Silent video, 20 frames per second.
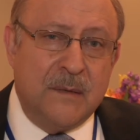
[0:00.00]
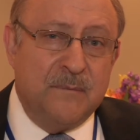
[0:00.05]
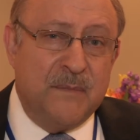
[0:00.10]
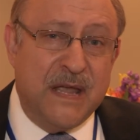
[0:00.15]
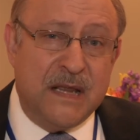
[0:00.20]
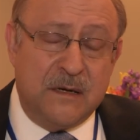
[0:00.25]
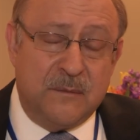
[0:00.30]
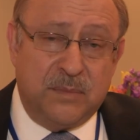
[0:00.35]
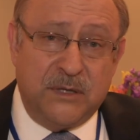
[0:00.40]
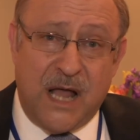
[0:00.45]

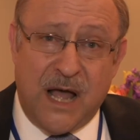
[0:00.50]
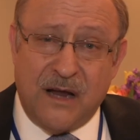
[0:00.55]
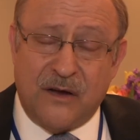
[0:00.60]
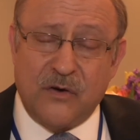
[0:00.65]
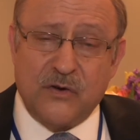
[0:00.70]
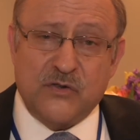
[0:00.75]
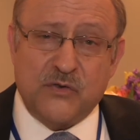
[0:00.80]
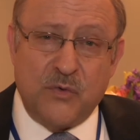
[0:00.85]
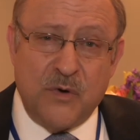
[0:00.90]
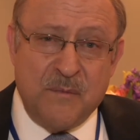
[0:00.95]
Beta
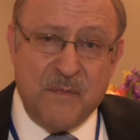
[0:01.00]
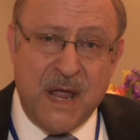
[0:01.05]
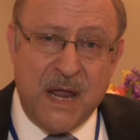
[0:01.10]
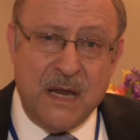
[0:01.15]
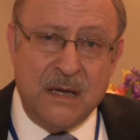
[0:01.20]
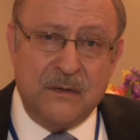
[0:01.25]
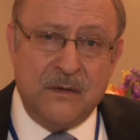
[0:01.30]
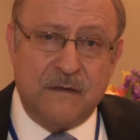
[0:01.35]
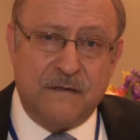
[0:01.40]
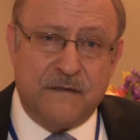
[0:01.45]
blockers
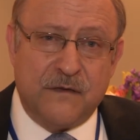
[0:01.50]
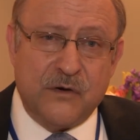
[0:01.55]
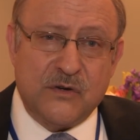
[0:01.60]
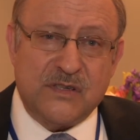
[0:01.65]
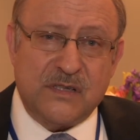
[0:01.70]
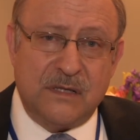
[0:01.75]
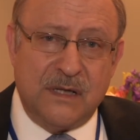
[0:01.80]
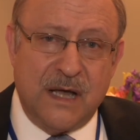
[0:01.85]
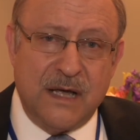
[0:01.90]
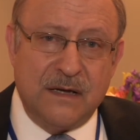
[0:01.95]
remain the
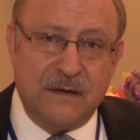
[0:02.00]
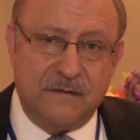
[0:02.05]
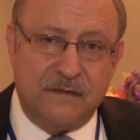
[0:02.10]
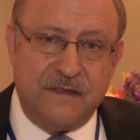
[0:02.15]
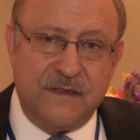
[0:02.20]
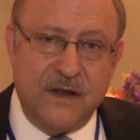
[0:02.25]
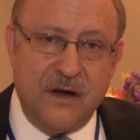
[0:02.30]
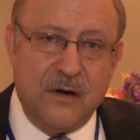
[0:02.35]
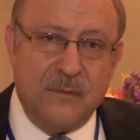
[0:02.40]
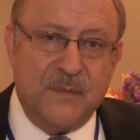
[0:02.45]
first line of
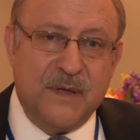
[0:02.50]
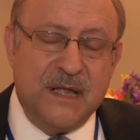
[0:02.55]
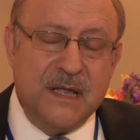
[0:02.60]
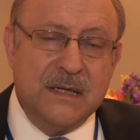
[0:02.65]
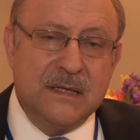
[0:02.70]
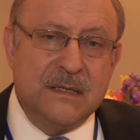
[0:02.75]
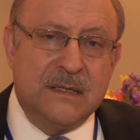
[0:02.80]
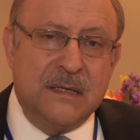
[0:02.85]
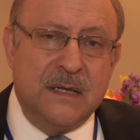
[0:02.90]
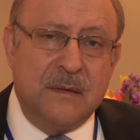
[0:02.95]

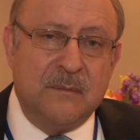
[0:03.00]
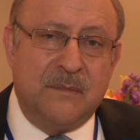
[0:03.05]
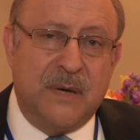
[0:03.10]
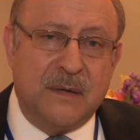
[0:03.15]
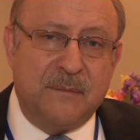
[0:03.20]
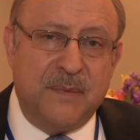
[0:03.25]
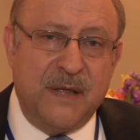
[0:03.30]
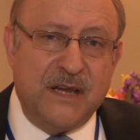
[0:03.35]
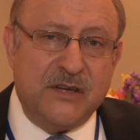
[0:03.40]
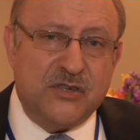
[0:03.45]
therapy,
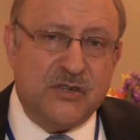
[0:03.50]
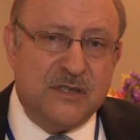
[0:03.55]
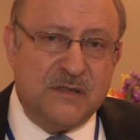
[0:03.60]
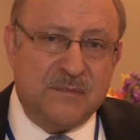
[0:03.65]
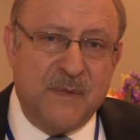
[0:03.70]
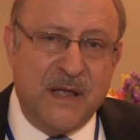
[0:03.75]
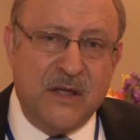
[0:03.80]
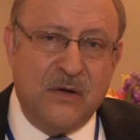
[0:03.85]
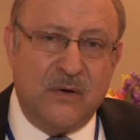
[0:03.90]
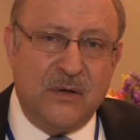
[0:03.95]
but
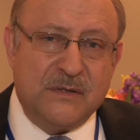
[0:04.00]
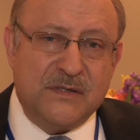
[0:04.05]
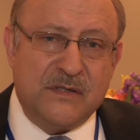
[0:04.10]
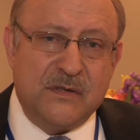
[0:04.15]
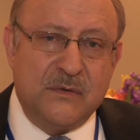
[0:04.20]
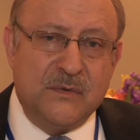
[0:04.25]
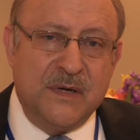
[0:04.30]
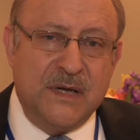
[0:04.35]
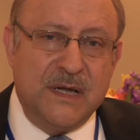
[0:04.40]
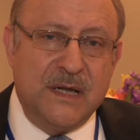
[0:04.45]
patients may
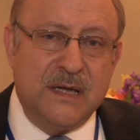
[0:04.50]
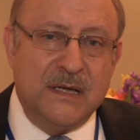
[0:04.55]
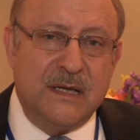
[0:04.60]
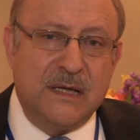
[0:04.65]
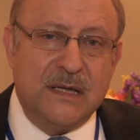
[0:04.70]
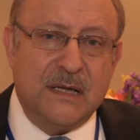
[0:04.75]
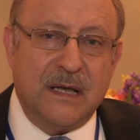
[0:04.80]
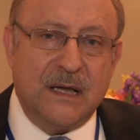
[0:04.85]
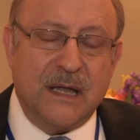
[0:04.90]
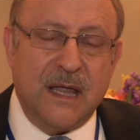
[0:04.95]
also need
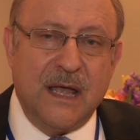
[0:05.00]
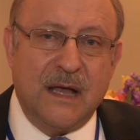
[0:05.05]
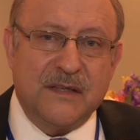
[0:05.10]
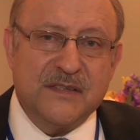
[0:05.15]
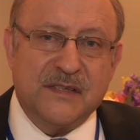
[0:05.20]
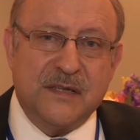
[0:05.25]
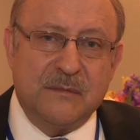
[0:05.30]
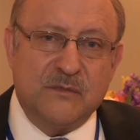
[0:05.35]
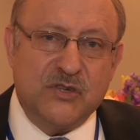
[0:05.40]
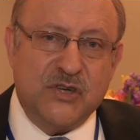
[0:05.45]
a
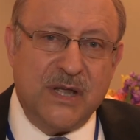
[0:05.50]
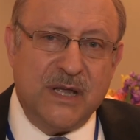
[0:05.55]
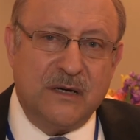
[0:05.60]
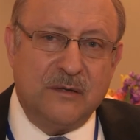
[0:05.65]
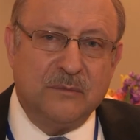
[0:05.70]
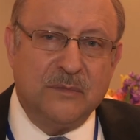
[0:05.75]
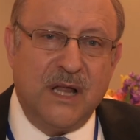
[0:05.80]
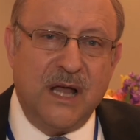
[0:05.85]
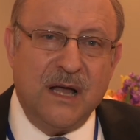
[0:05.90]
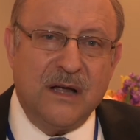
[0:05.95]
calcium
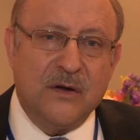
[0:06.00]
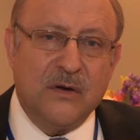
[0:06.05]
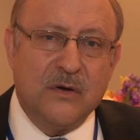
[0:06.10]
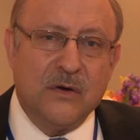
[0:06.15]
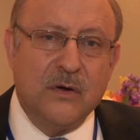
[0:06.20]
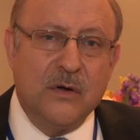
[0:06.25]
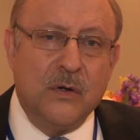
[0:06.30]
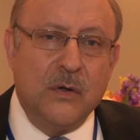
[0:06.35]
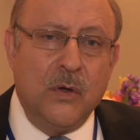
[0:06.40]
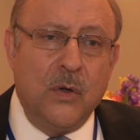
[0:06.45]
channel
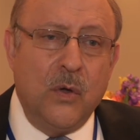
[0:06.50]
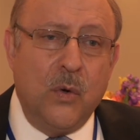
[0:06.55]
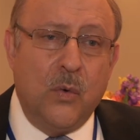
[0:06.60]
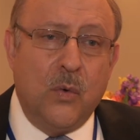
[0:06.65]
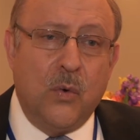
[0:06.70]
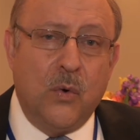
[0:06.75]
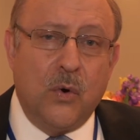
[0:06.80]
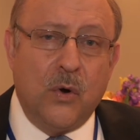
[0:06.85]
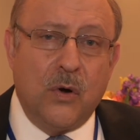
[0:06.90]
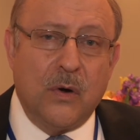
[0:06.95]
blocker
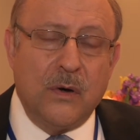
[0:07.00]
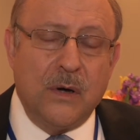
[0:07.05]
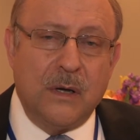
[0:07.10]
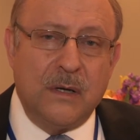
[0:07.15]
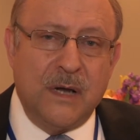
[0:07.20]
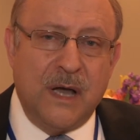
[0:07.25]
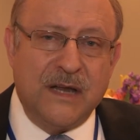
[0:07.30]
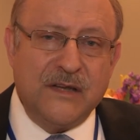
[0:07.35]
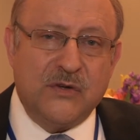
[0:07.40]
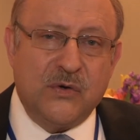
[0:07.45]
or
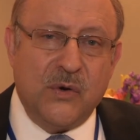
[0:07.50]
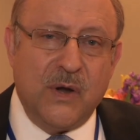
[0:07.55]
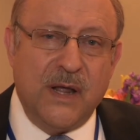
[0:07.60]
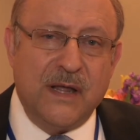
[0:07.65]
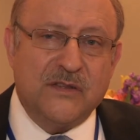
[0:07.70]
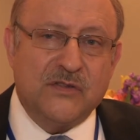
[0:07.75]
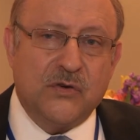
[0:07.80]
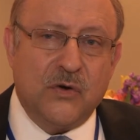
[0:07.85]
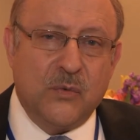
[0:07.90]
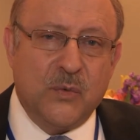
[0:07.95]

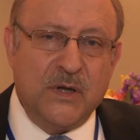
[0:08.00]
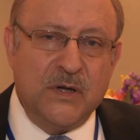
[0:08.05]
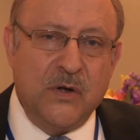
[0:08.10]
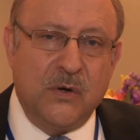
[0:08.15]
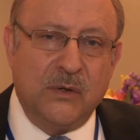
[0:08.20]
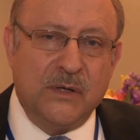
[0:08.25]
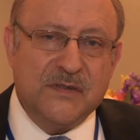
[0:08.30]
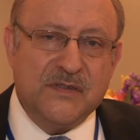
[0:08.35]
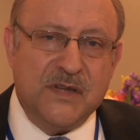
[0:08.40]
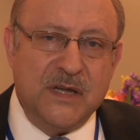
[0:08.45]
nitrates or
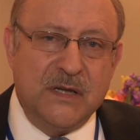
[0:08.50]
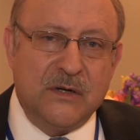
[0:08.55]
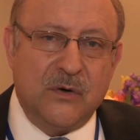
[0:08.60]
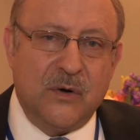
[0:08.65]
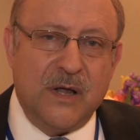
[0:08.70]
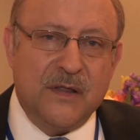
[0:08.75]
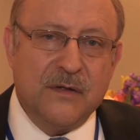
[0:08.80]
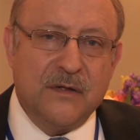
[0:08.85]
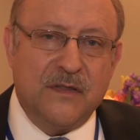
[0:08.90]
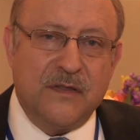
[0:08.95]
ranolazine
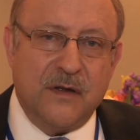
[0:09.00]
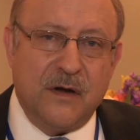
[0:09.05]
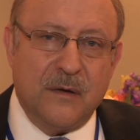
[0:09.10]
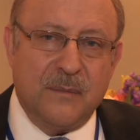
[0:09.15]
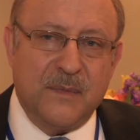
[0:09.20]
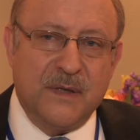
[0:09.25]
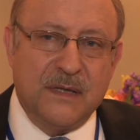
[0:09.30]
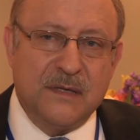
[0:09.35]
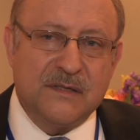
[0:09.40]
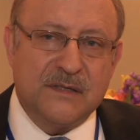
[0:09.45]
or other
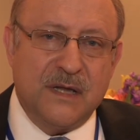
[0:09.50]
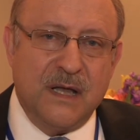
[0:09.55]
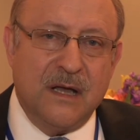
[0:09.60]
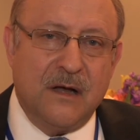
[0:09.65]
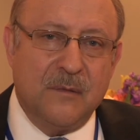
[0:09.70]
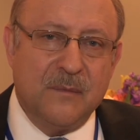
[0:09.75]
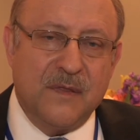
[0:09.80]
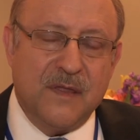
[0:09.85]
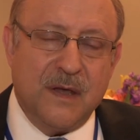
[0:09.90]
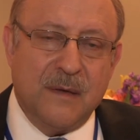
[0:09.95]
therapies to
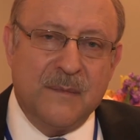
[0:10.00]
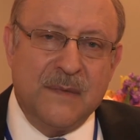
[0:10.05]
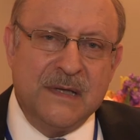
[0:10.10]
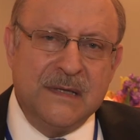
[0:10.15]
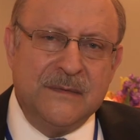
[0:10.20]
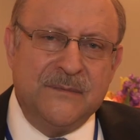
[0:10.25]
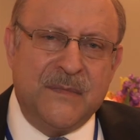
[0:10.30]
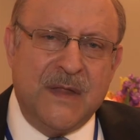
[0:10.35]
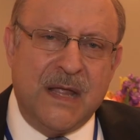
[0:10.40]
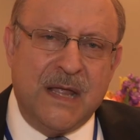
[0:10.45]
help them.
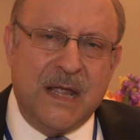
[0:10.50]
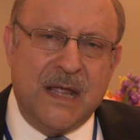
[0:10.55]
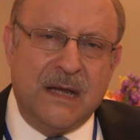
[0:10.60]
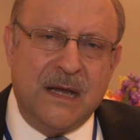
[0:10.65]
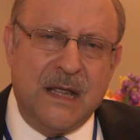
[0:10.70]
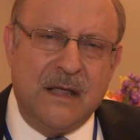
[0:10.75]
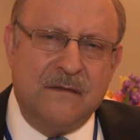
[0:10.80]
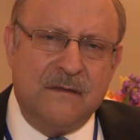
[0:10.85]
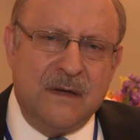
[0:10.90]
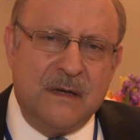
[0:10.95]

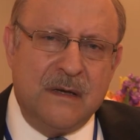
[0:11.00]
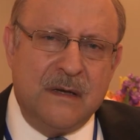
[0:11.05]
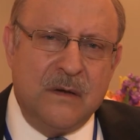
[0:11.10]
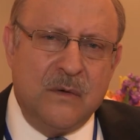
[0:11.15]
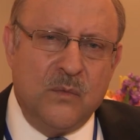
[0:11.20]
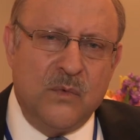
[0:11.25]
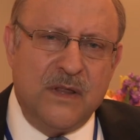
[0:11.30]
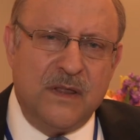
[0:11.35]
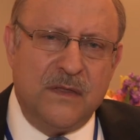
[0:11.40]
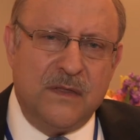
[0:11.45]
And even
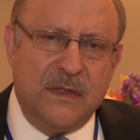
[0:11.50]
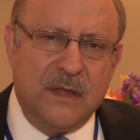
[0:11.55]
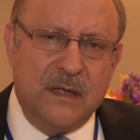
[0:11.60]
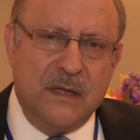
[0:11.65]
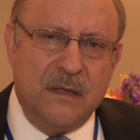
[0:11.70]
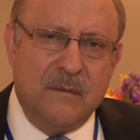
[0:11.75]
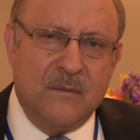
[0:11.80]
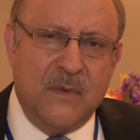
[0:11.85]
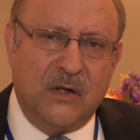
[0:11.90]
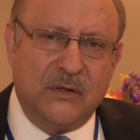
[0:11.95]
with
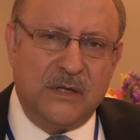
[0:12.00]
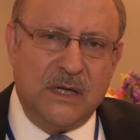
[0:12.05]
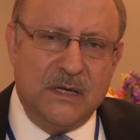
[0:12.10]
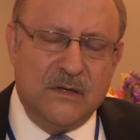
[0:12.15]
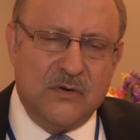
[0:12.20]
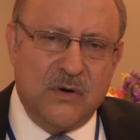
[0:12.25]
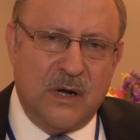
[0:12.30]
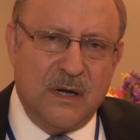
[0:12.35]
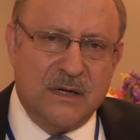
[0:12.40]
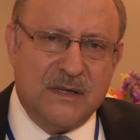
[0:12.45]
the
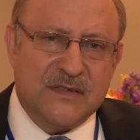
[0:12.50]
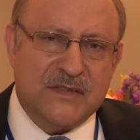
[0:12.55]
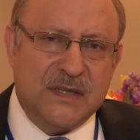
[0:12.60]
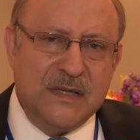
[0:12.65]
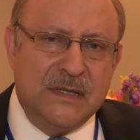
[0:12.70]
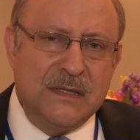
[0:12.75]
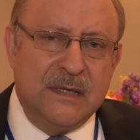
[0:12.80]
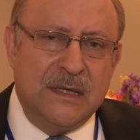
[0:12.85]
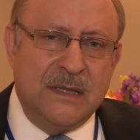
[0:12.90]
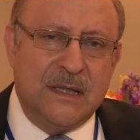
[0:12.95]
multi-drugs,
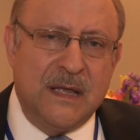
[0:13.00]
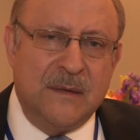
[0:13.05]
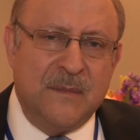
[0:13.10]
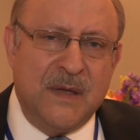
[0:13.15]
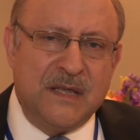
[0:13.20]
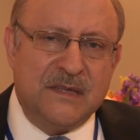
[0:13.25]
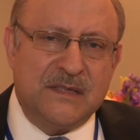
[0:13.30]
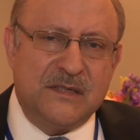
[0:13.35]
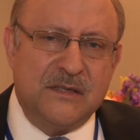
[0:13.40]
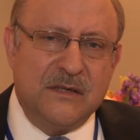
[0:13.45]
they
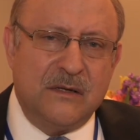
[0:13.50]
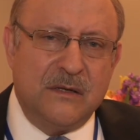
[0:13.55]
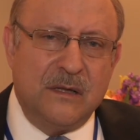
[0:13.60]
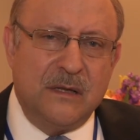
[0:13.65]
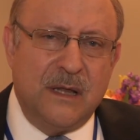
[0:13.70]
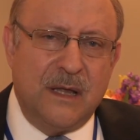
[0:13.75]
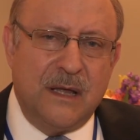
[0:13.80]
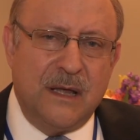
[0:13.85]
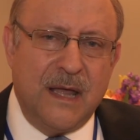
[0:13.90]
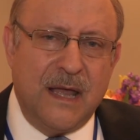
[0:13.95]
may
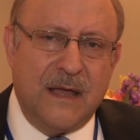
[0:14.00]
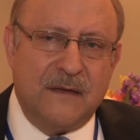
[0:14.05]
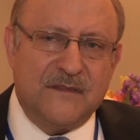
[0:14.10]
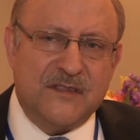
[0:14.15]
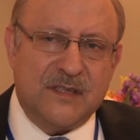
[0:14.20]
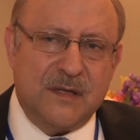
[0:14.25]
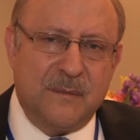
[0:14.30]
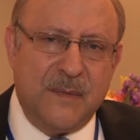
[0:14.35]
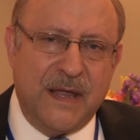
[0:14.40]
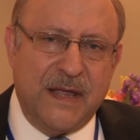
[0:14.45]
still uh, have
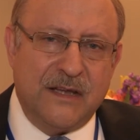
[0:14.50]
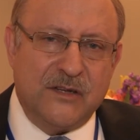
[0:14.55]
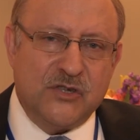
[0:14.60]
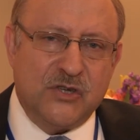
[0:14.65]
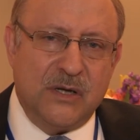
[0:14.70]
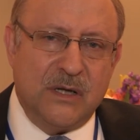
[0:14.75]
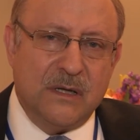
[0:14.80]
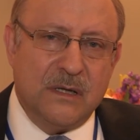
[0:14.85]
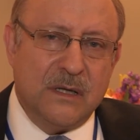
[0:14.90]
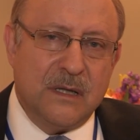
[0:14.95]
some
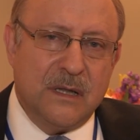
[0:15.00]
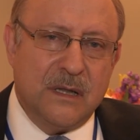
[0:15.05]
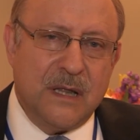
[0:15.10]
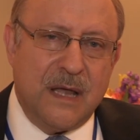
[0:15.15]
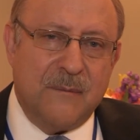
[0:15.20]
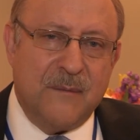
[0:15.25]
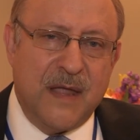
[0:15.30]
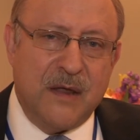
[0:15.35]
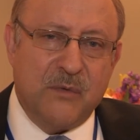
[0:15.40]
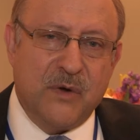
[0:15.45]
angina, and
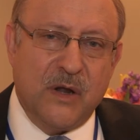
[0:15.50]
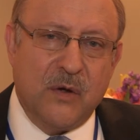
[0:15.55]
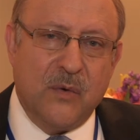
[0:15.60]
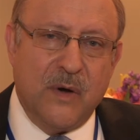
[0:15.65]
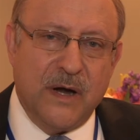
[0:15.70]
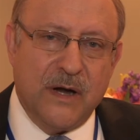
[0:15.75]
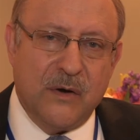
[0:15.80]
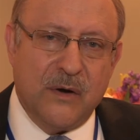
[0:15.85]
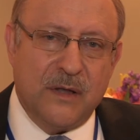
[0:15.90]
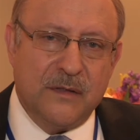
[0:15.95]
that may
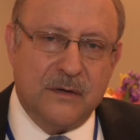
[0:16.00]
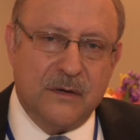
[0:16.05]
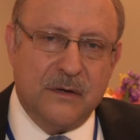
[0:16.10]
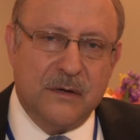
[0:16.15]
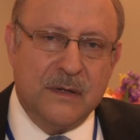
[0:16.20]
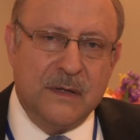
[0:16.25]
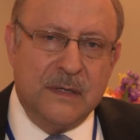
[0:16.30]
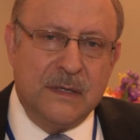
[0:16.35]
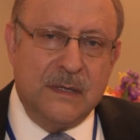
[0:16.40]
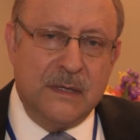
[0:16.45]
require
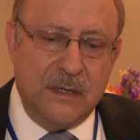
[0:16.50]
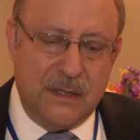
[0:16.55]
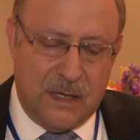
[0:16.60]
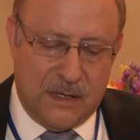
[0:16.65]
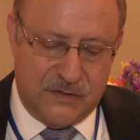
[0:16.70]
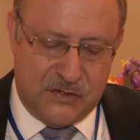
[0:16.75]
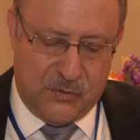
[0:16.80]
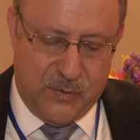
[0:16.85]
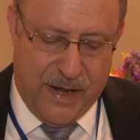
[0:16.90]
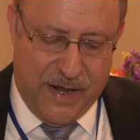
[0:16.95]
other
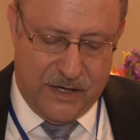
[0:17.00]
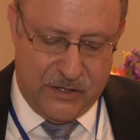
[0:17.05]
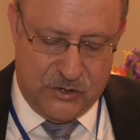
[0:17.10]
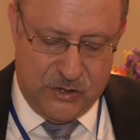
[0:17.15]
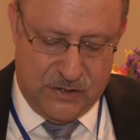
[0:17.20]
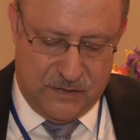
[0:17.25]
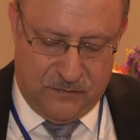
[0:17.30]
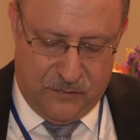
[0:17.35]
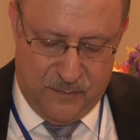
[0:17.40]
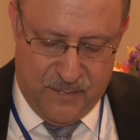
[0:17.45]
uh,
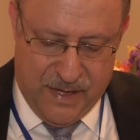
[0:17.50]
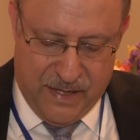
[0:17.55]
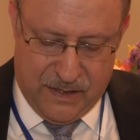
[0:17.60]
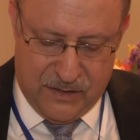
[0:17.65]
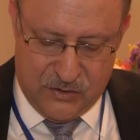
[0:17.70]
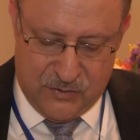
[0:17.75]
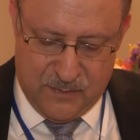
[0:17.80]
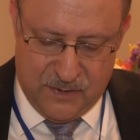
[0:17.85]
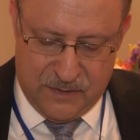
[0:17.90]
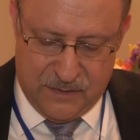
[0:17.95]
strategies for
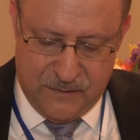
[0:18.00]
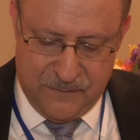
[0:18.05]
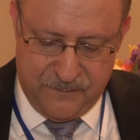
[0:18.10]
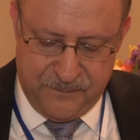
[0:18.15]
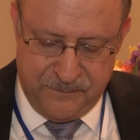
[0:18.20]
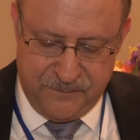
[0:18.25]
management.